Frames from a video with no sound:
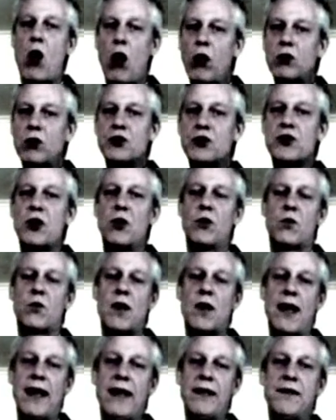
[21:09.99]
also
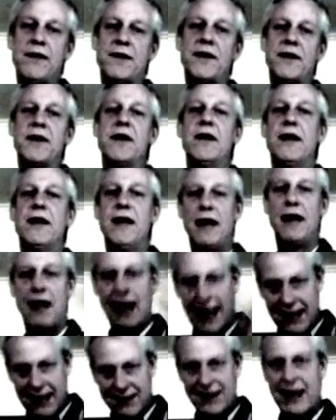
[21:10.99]
write
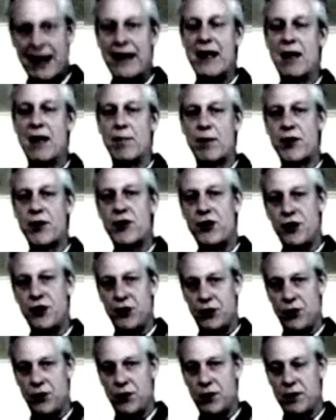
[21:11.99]
essay number
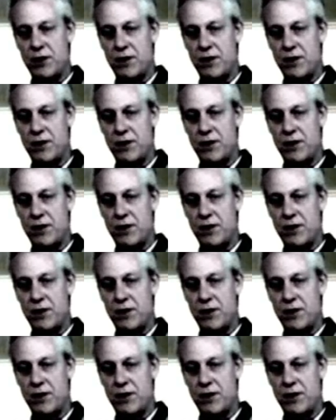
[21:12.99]
2.